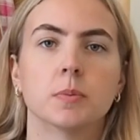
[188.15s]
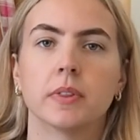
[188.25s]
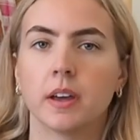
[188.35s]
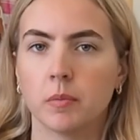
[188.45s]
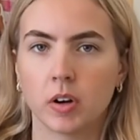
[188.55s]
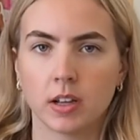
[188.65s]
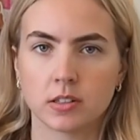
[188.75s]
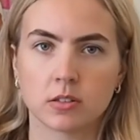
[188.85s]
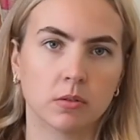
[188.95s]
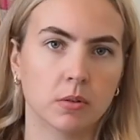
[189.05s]
but then when I
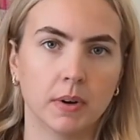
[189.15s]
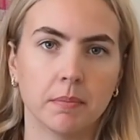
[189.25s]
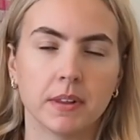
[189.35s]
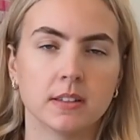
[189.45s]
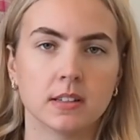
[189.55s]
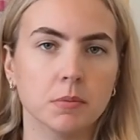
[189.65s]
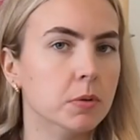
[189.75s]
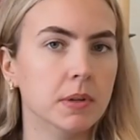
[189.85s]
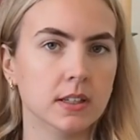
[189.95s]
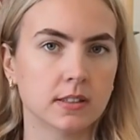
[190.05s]
sew them up, they seem to
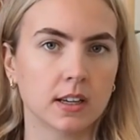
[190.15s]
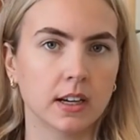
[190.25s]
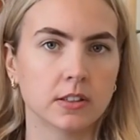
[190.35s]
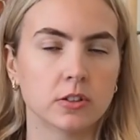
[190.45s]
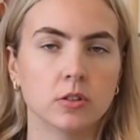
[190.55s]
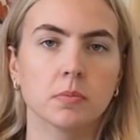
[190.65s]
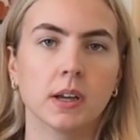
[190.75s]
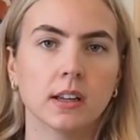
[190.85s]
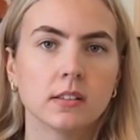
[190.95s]
be a size too big.